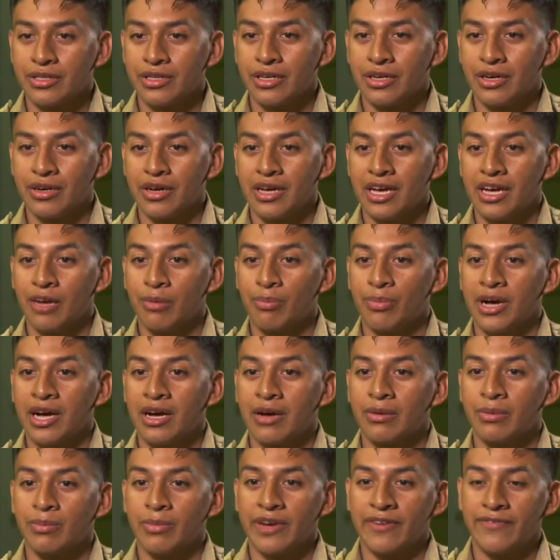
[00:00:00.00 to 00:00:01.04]
help
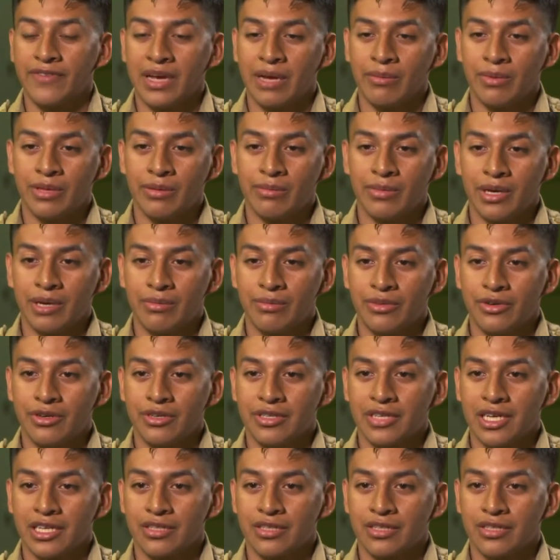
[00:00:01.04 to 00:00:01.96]
out my family members